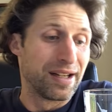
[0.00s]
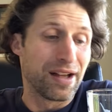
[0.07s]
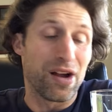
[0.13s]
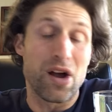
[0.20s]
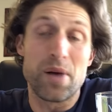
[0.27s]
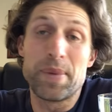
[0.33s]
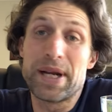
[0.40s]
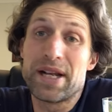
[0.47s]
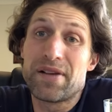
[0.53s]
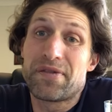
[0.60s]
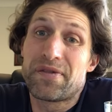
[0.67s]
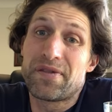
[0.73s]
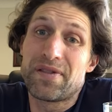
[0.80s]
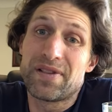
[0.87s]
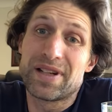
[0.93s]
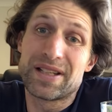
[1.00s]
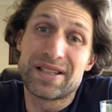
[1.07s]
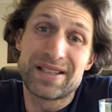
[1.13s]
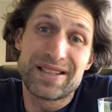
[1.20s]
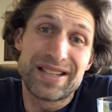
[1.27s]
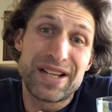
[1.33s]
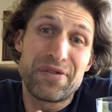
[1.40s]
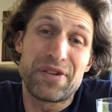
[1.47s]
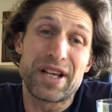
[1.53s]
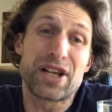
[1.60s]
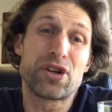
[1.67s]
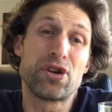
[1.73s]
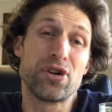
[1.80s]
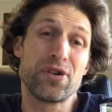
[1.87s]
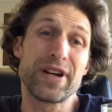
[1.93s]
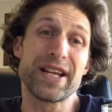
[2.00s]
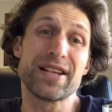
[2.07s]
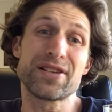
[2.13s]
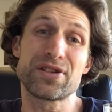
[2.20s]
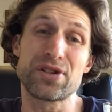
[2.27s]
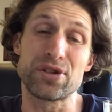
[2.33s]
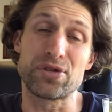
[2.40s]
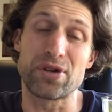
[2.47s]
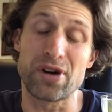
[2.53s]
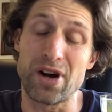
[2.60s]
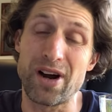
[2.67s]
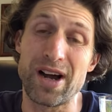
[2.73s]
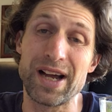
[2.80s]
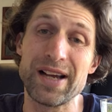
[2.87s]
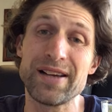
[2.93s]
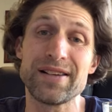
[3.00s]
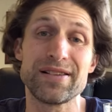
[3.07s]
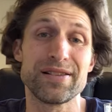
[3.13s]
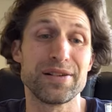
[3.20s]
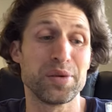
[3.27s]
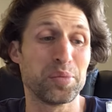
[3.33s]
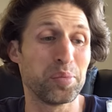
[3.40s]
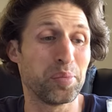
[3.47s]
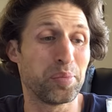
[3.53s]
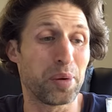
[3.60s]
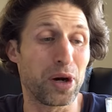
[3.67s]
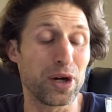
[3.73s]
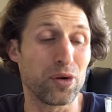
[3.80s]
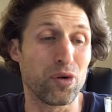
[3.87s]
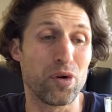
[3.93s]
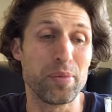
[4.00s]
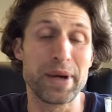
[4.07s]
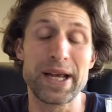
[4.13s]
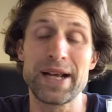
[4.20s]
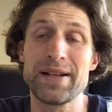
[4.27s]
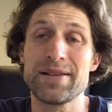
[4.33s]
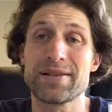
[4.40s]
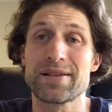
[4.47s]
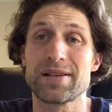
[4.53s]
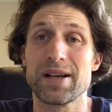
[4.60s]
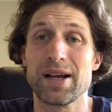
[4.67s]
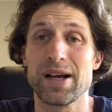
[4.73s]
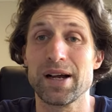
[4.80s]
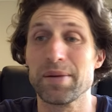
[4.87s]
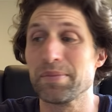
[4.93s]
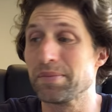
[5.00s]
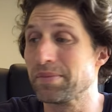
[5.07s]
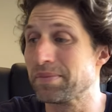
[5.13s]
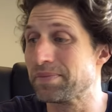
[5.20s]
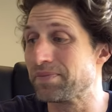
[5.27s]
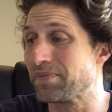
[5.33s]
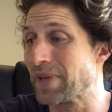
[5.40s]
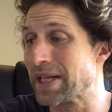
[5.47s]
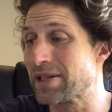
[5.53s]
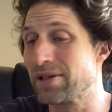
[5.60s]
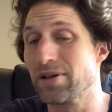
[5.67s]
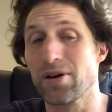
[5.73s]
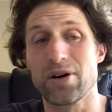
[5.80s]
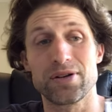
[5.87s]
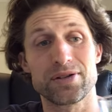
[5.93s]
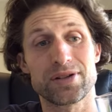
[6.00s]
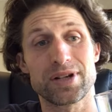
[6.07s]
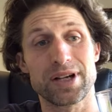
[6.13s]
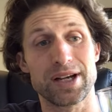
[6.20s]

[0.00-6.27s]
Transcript: I mean, if you're curious to try it, by all means. It's not